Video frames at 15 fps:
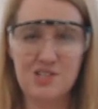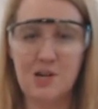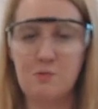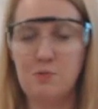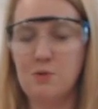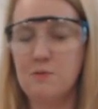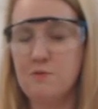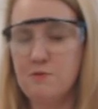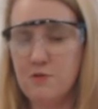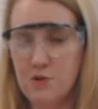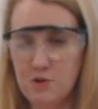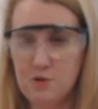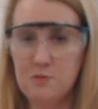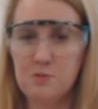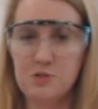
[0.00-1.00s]
I
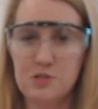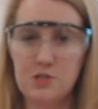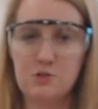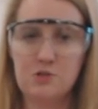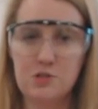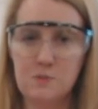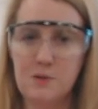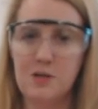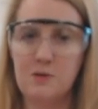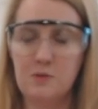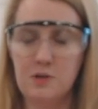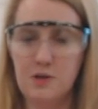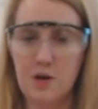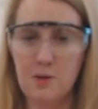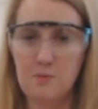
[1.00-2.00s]
prefer procedures to be
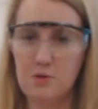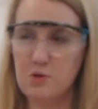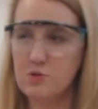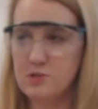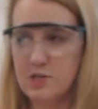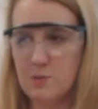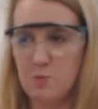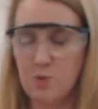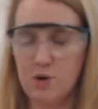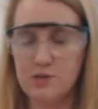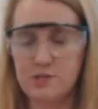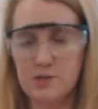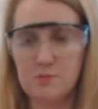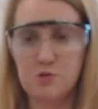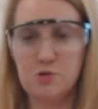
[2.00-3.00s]
numbered, step 1,
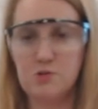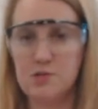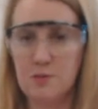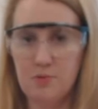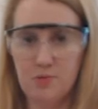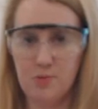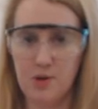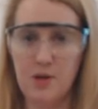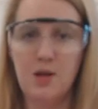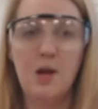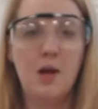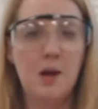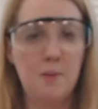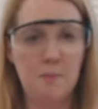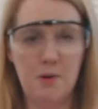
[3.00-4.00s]
step 2, step 3,
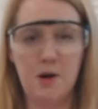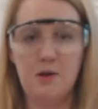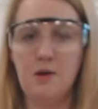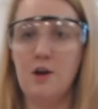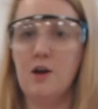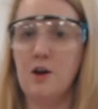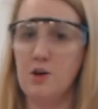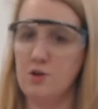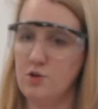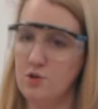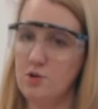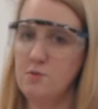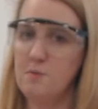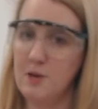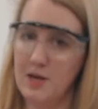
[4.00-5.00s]
but a
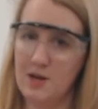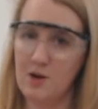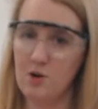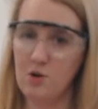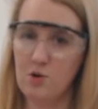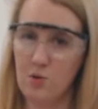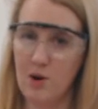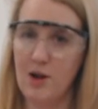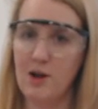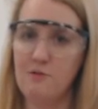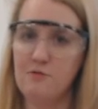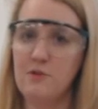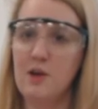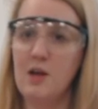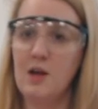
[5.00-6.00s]
good
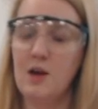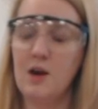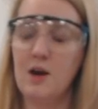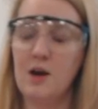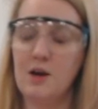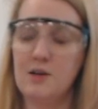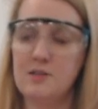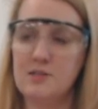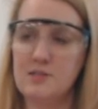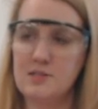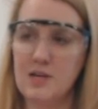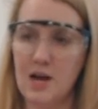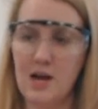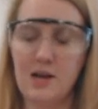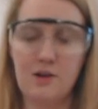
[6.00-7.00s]
paragraph
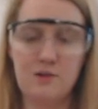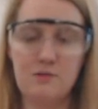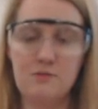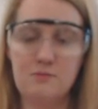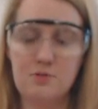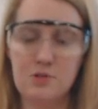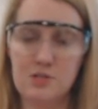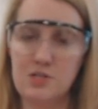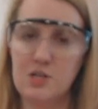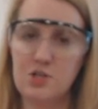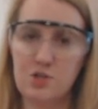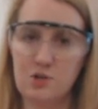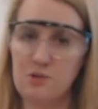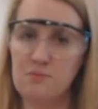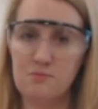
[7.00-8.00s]
style
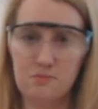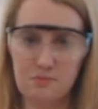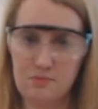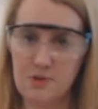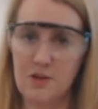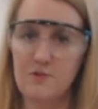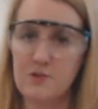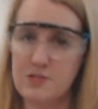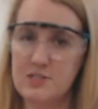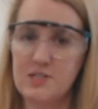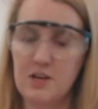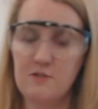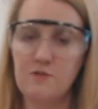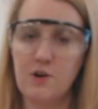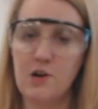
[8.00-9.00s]
procedure, if it's
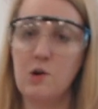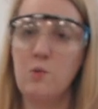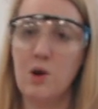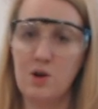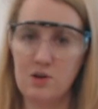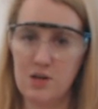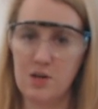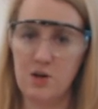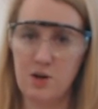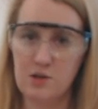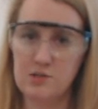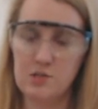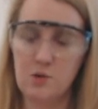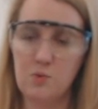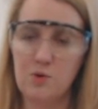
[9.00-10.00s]
done very well, can
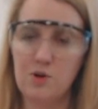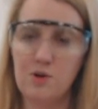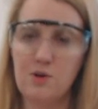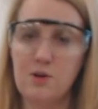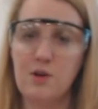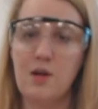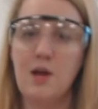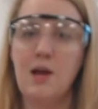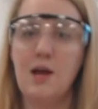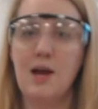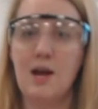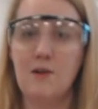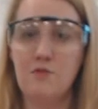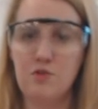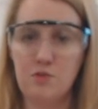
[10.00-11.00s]
also work.
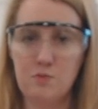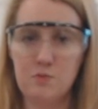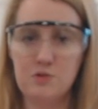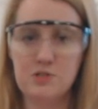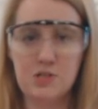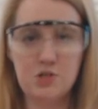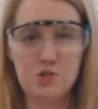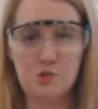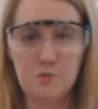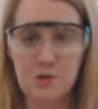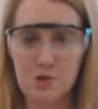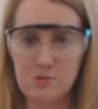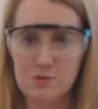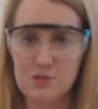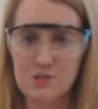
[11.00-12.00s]
After the procedure will be
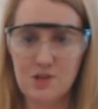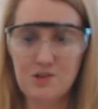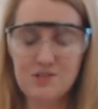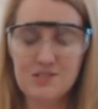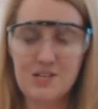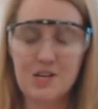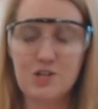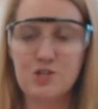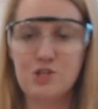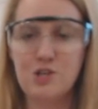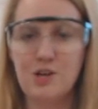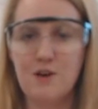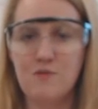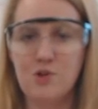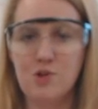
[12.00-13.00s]
your results section.
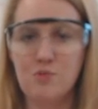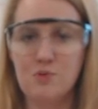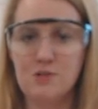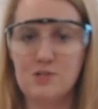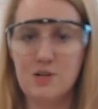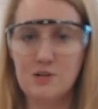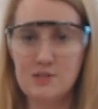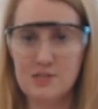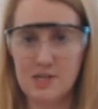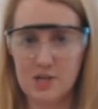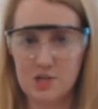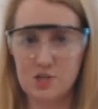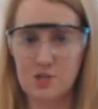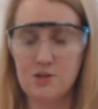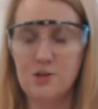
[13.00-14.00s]
After the results
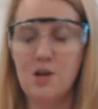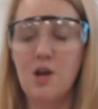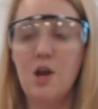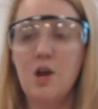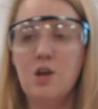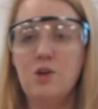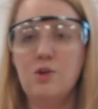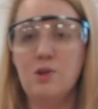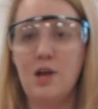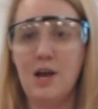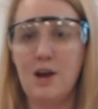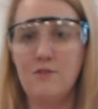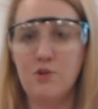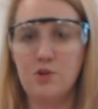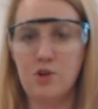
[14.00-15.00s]
section, you'll
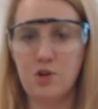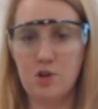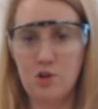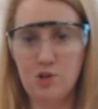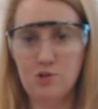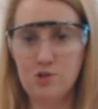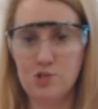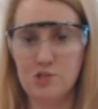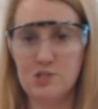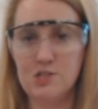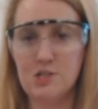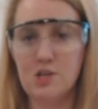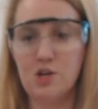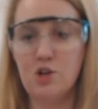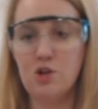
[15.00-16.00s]
have your conclusions.
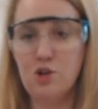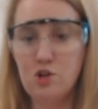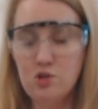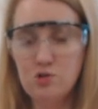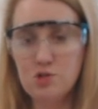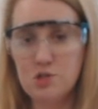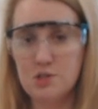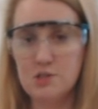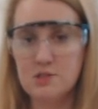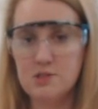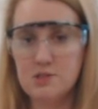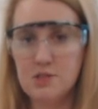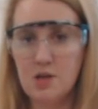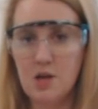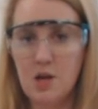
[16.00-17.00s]
The
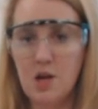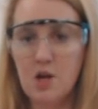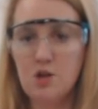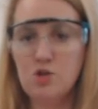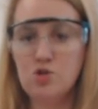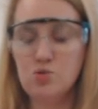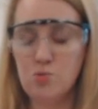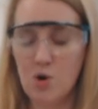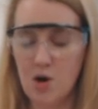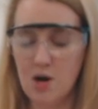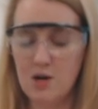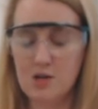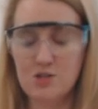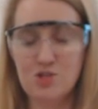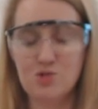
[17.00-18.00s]
conclusions
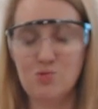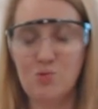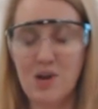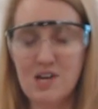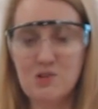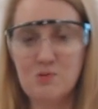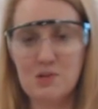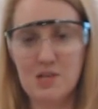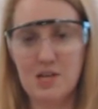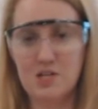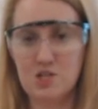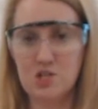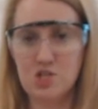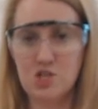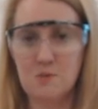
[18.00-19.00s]
draw a direct
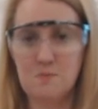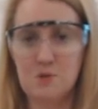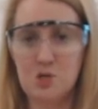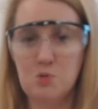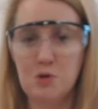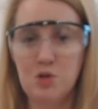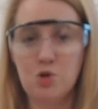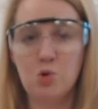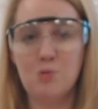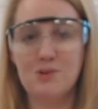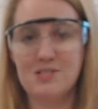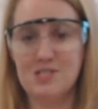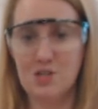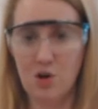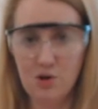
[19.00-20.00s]
relationship between your
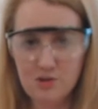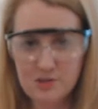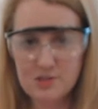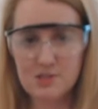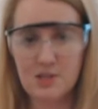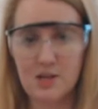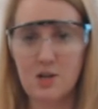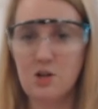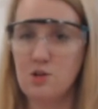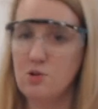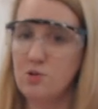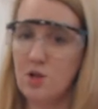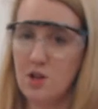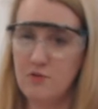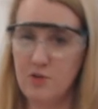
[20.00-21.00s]
results that
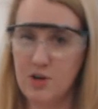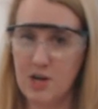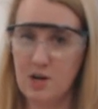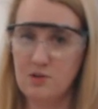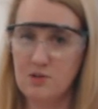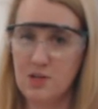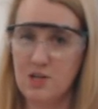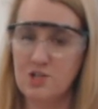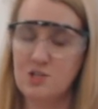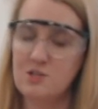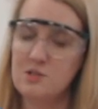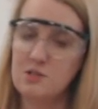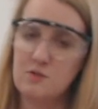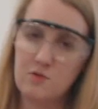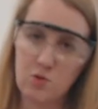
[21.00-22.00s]
include all of your
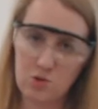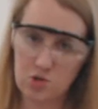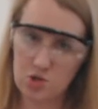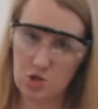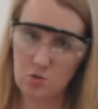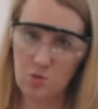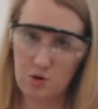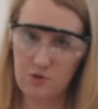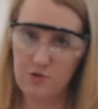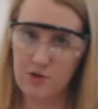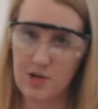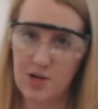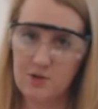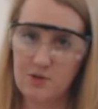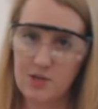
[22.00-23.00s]
calculations, and of course show work for
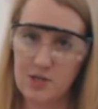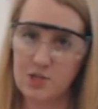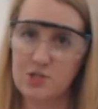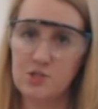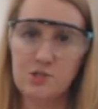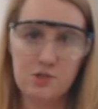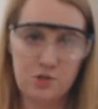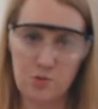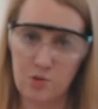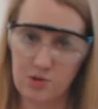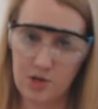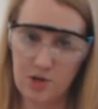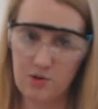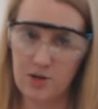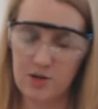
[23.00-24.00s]
calculations so you
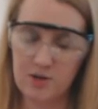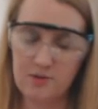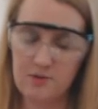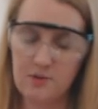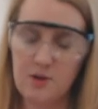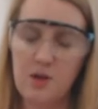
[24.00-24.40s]
won't get credit.